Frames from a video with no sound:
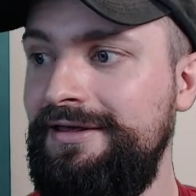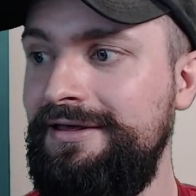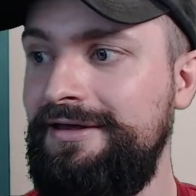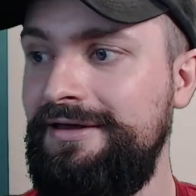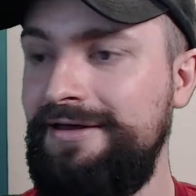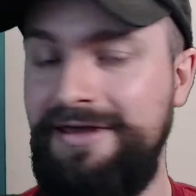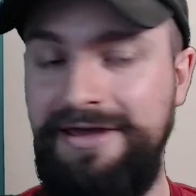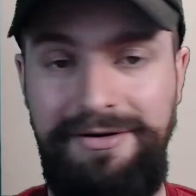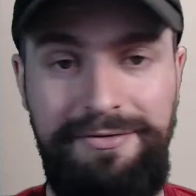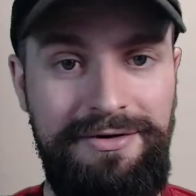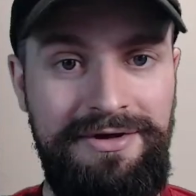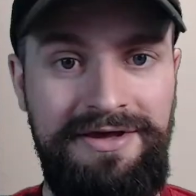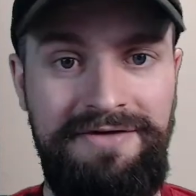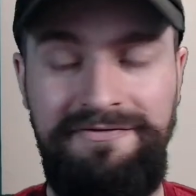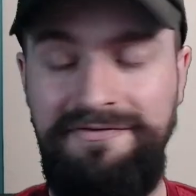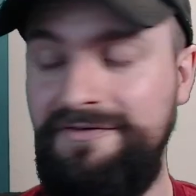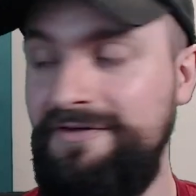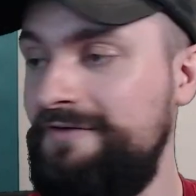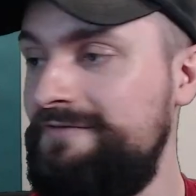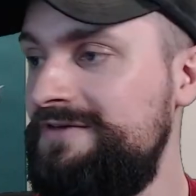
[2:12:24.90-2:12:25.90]
Okay, we'll
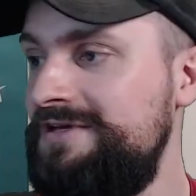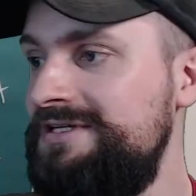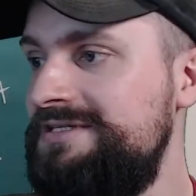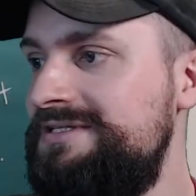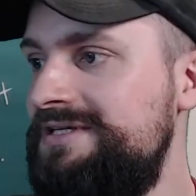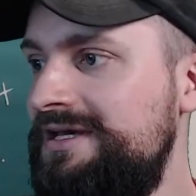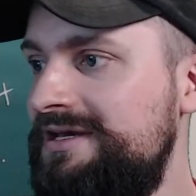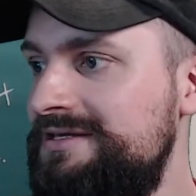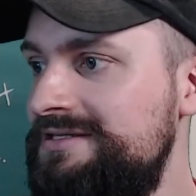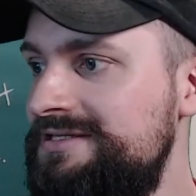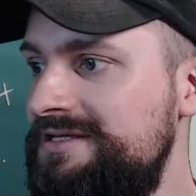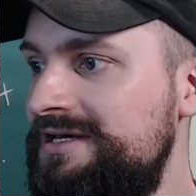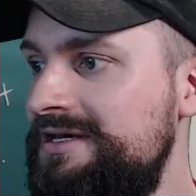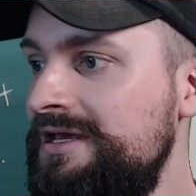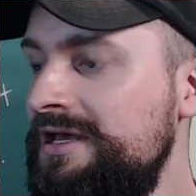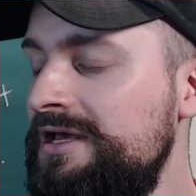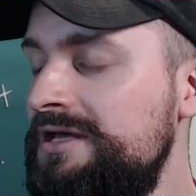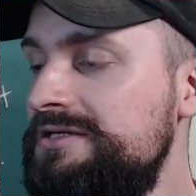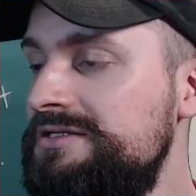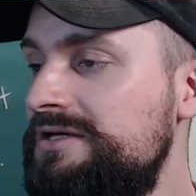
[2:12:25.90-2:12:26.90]
give 15 seconds there.
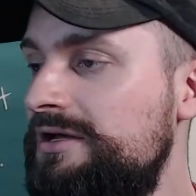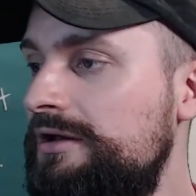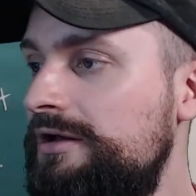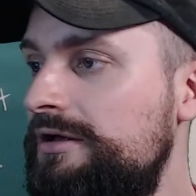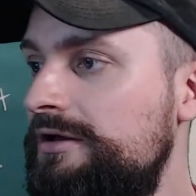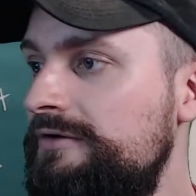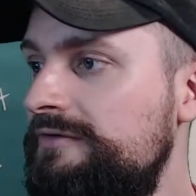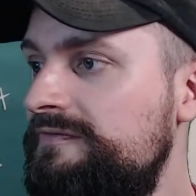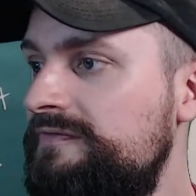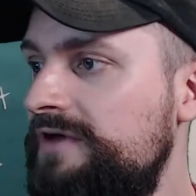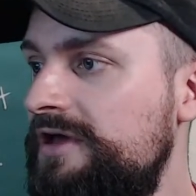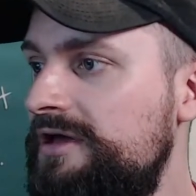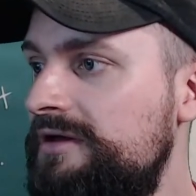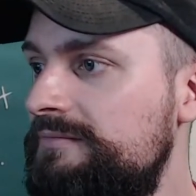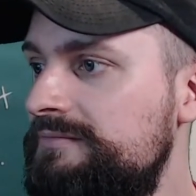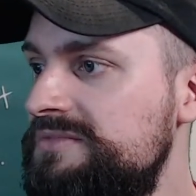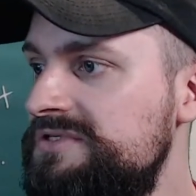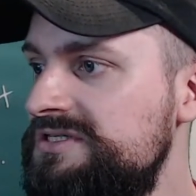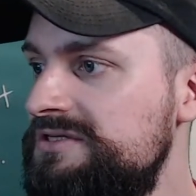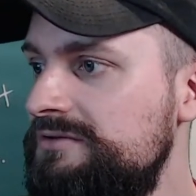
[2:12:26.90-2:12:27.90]
So a lot
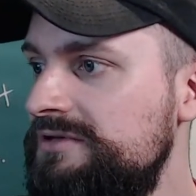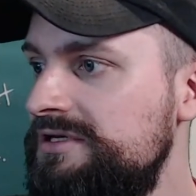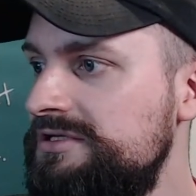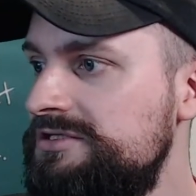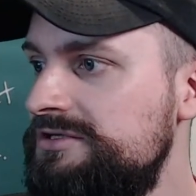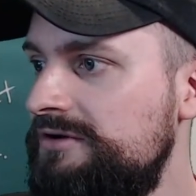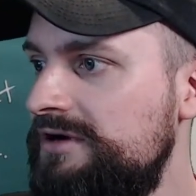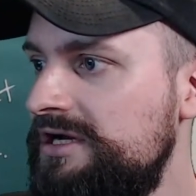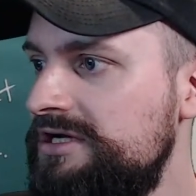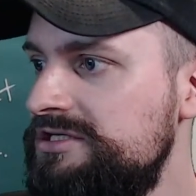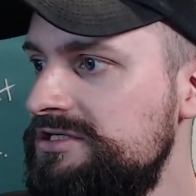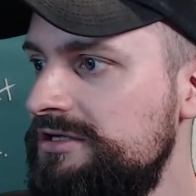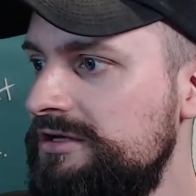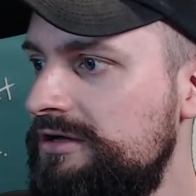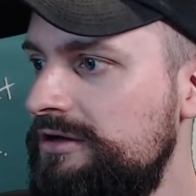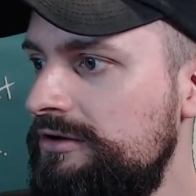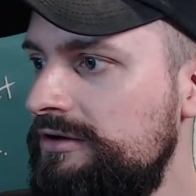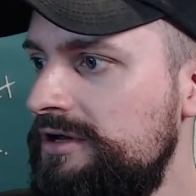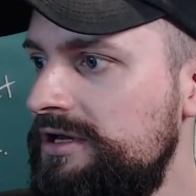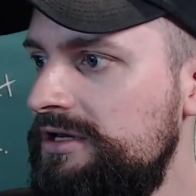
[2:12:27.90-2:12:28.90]
of still interaction
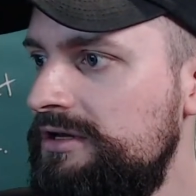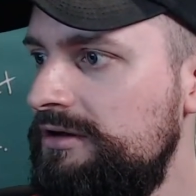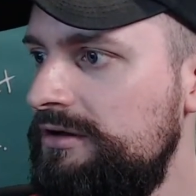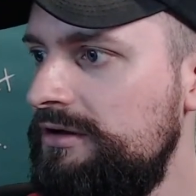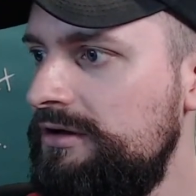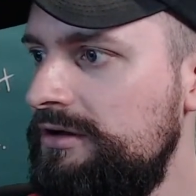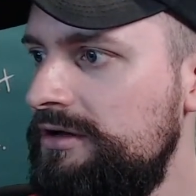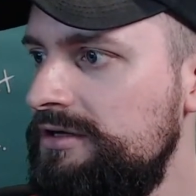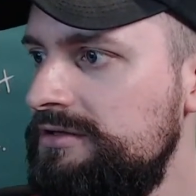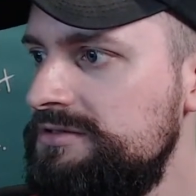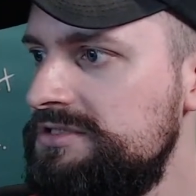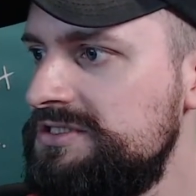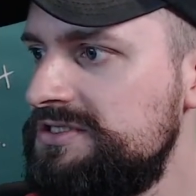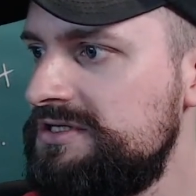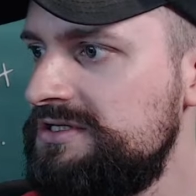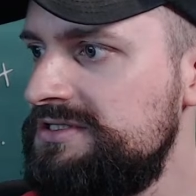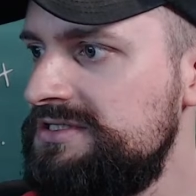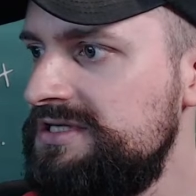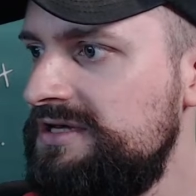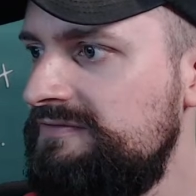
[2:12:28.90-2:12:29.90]
going on. Just
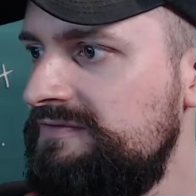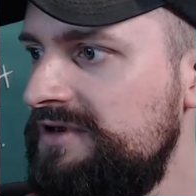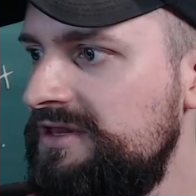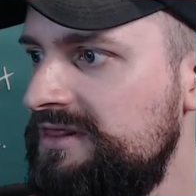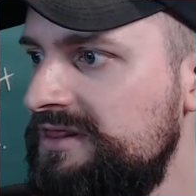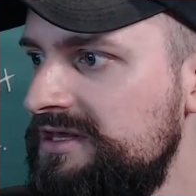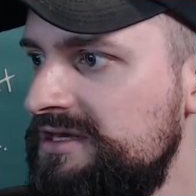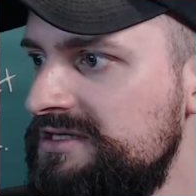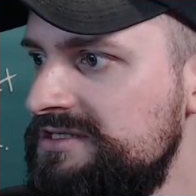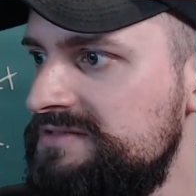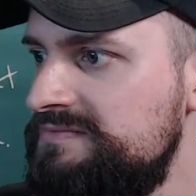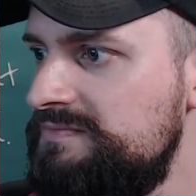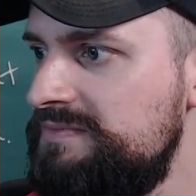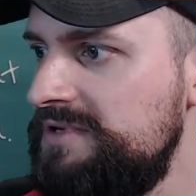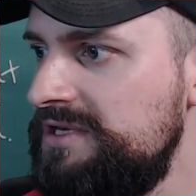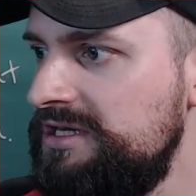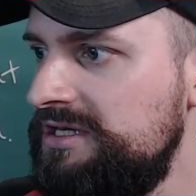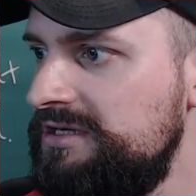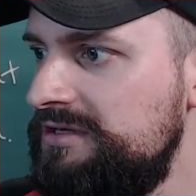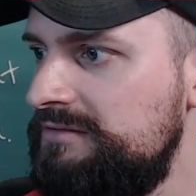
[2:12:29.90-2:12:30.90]
going to see if anything's
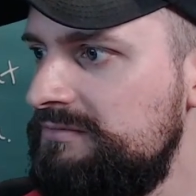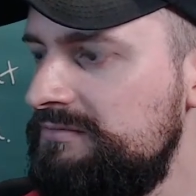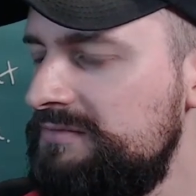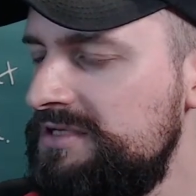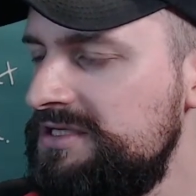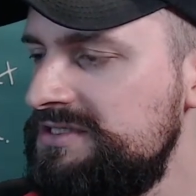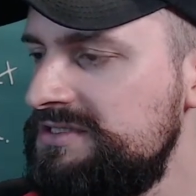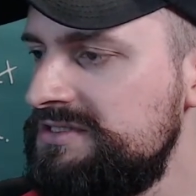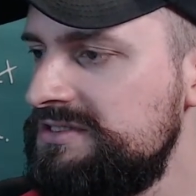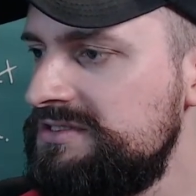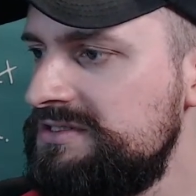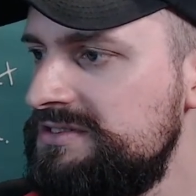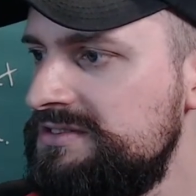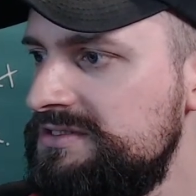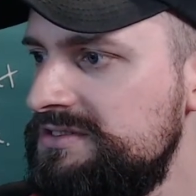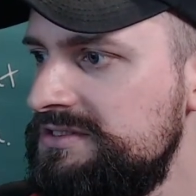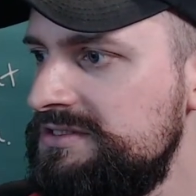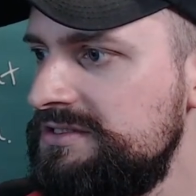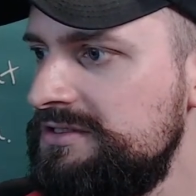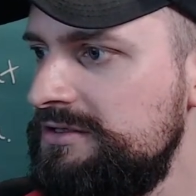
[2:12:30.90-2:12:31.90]
been missed
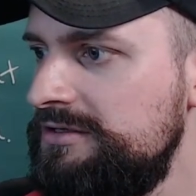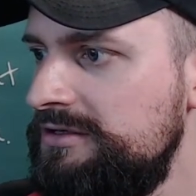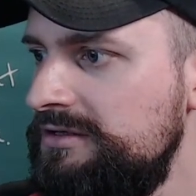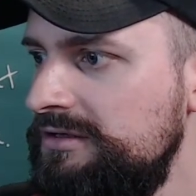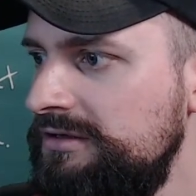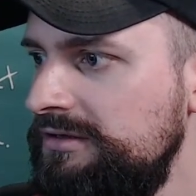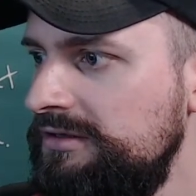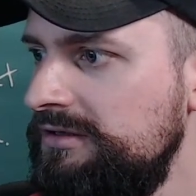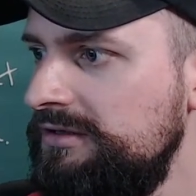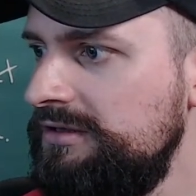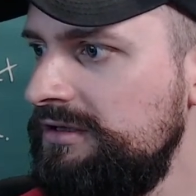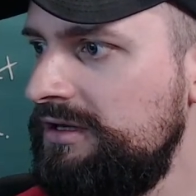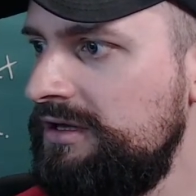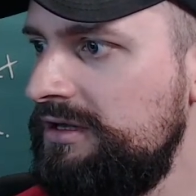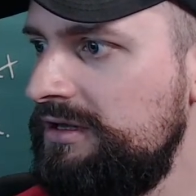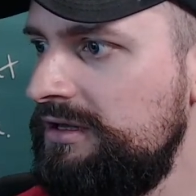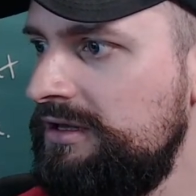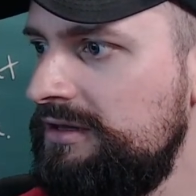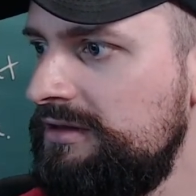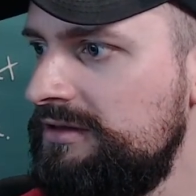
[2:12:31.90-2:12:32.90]
still,
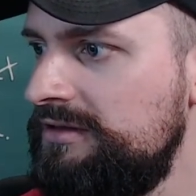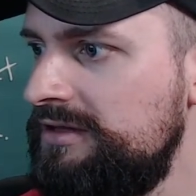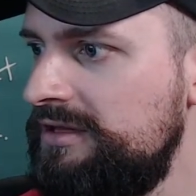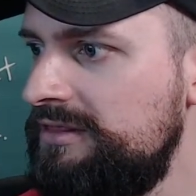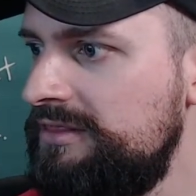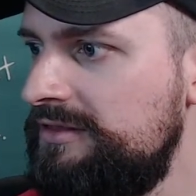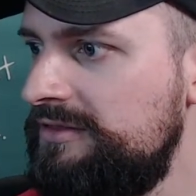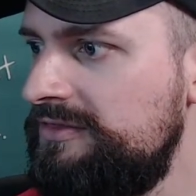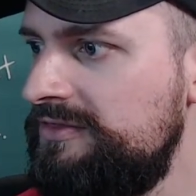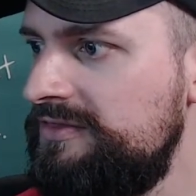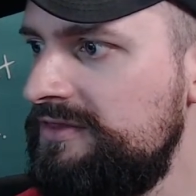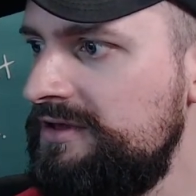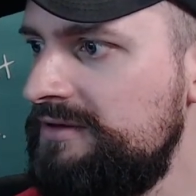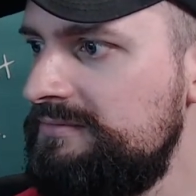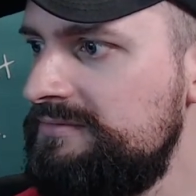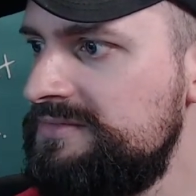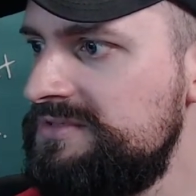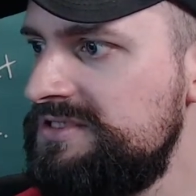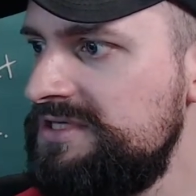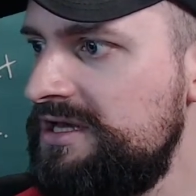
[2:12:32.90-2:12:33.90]
other than the
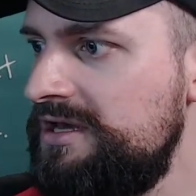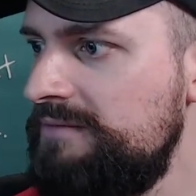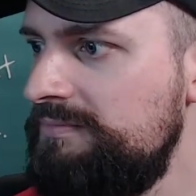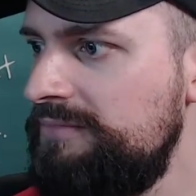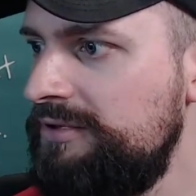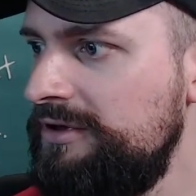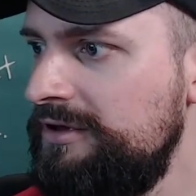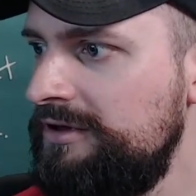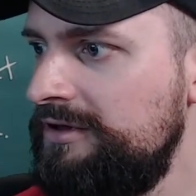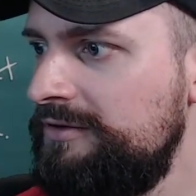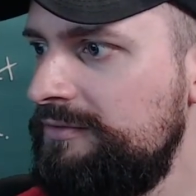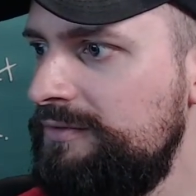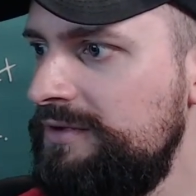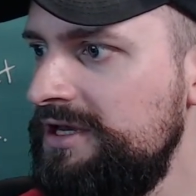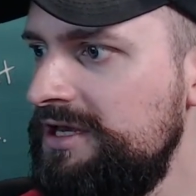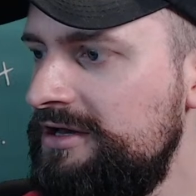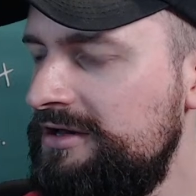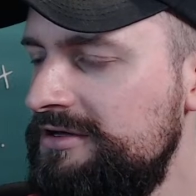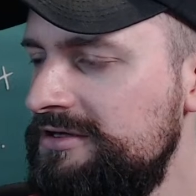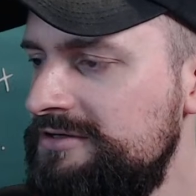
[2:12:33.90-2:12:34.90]
thumbs up.
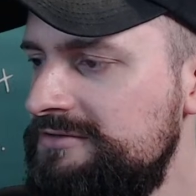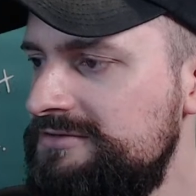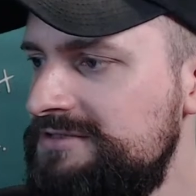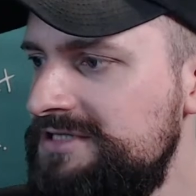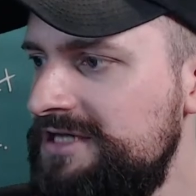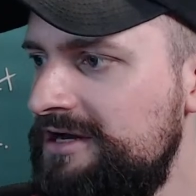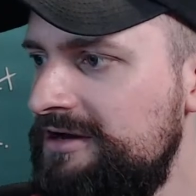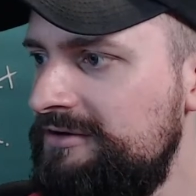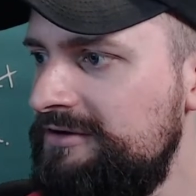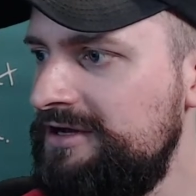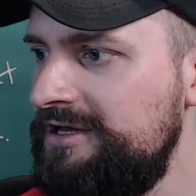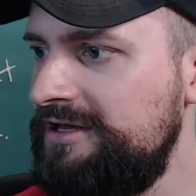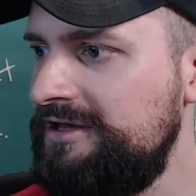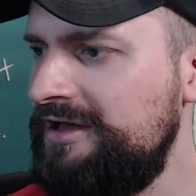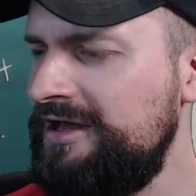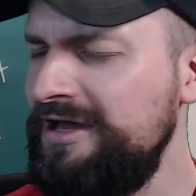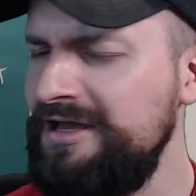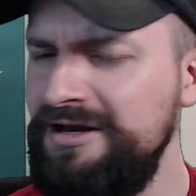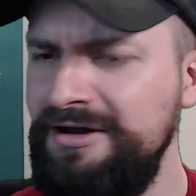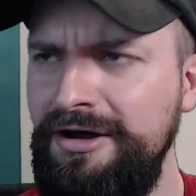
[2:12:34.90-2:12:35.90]
Where are you, Terry?
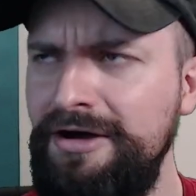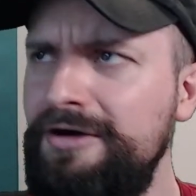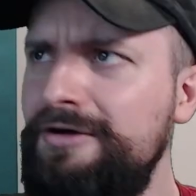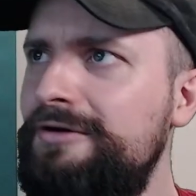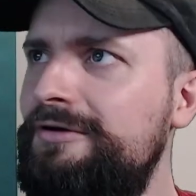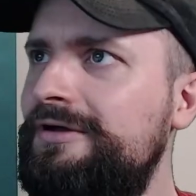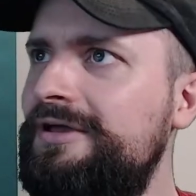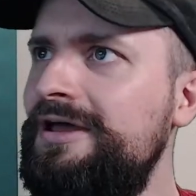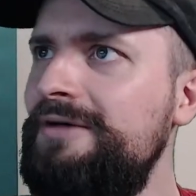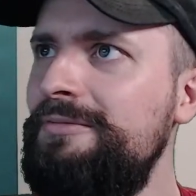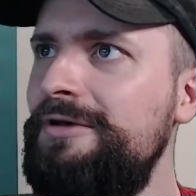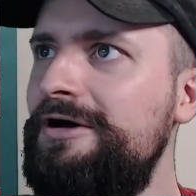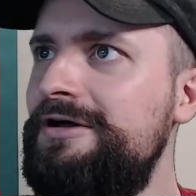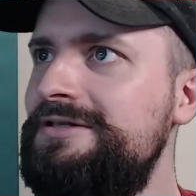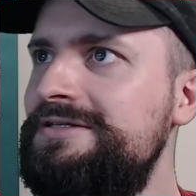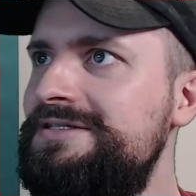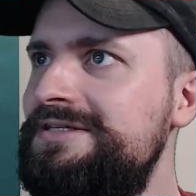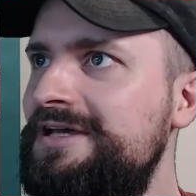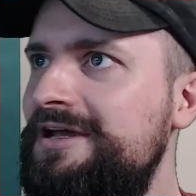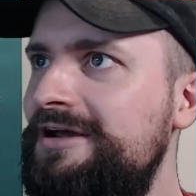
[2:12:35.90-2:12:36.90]
I know. Come
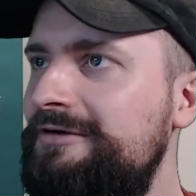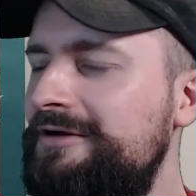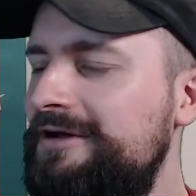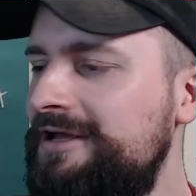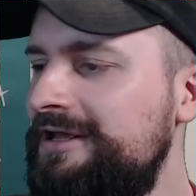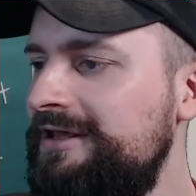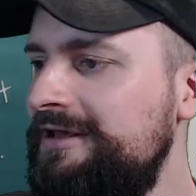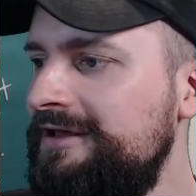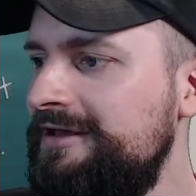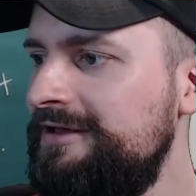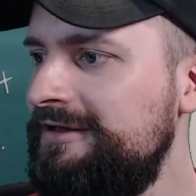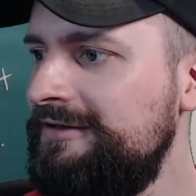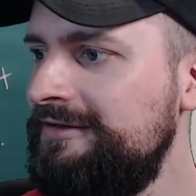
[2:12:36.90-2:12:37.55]
on, Terry.